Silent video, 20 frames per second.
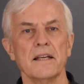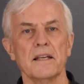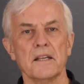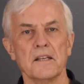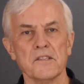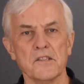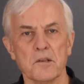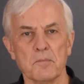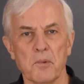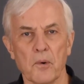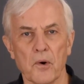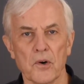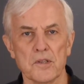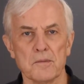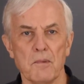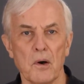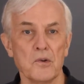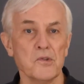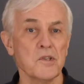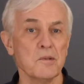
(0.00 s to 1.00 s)
is the board's
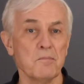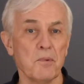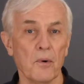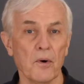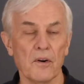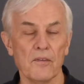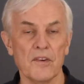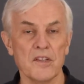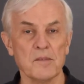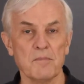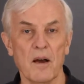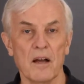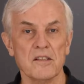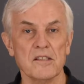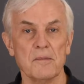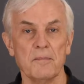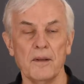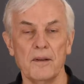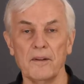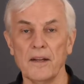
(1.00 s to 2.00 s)
most important
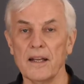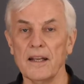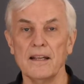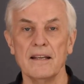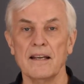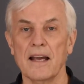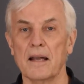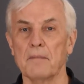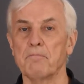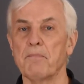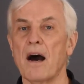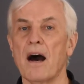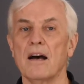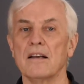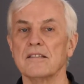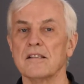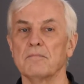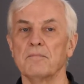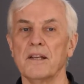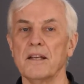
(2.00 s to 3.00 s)
responsibility and
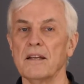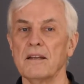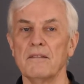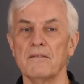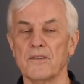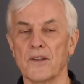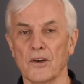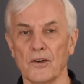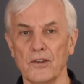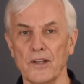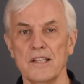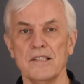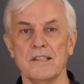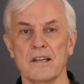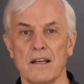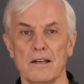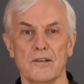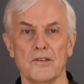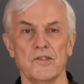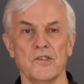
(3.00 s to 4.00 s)
possibly their least
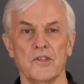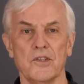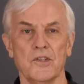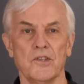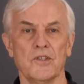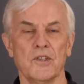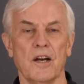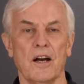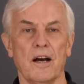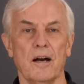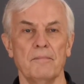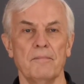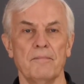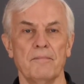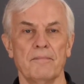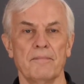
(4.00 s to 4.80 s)
understood job.